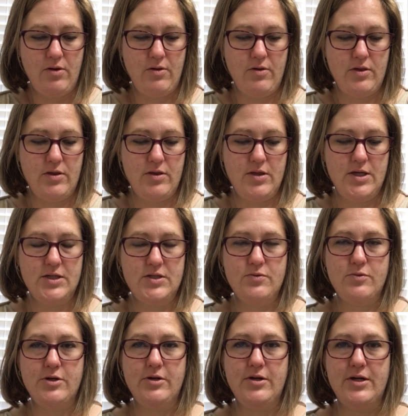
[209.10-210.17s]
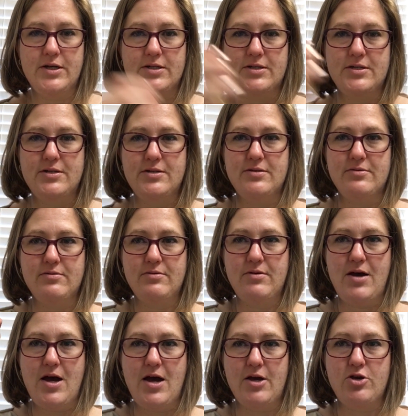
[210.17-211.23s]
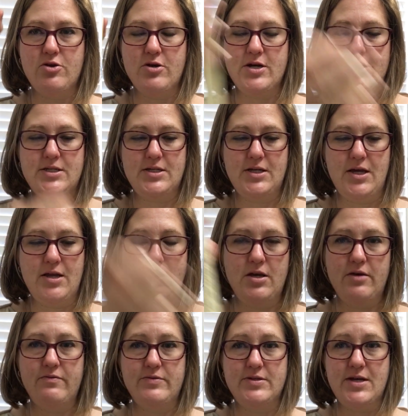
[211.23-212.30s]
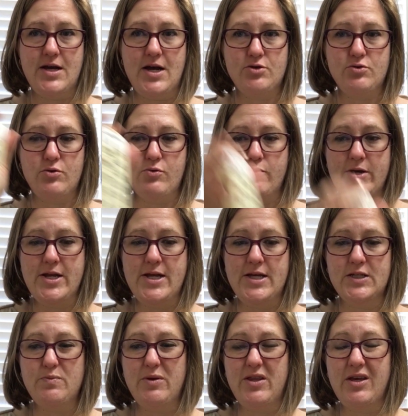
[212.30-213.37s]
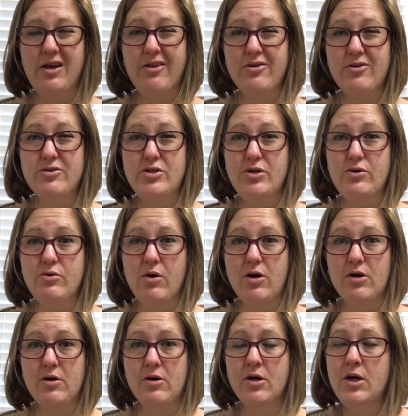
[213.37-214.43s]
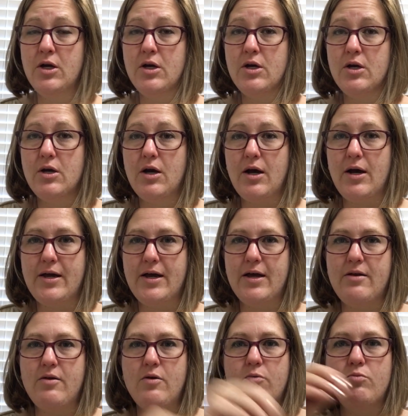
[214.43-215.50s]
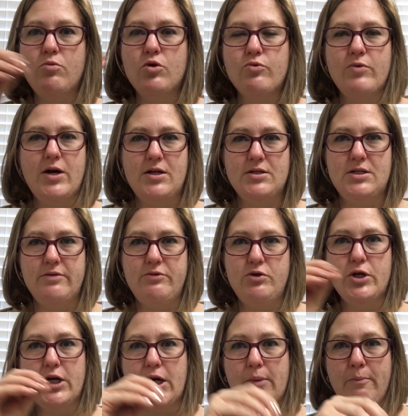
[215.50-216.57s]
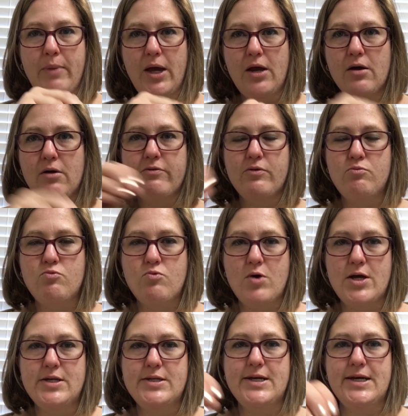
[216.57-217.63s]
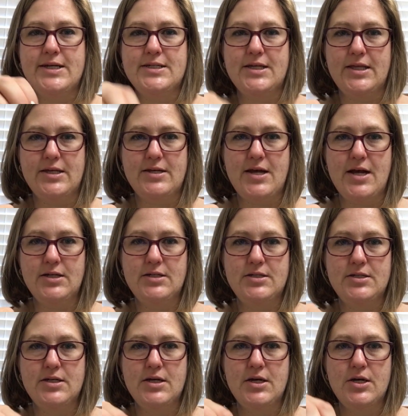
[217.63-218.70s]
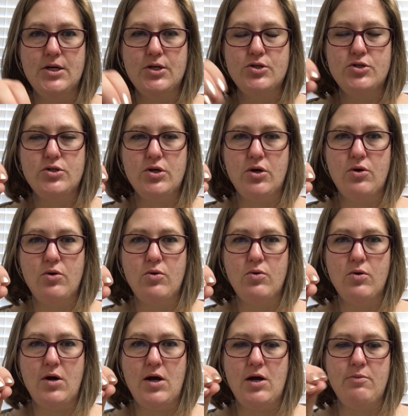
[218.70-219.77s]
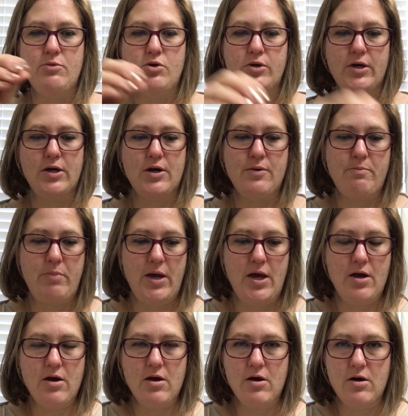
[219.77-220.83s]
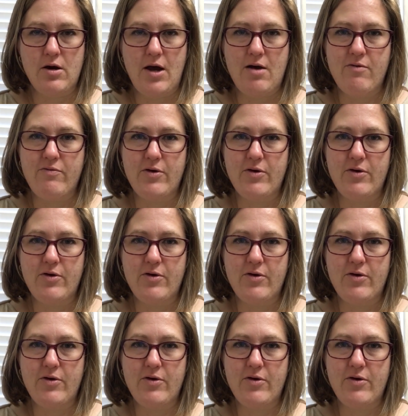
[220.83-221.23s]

this one is accurate and gives actual readings, but the other two are, again, more relative. You can compare from one day to the next. So you can compare how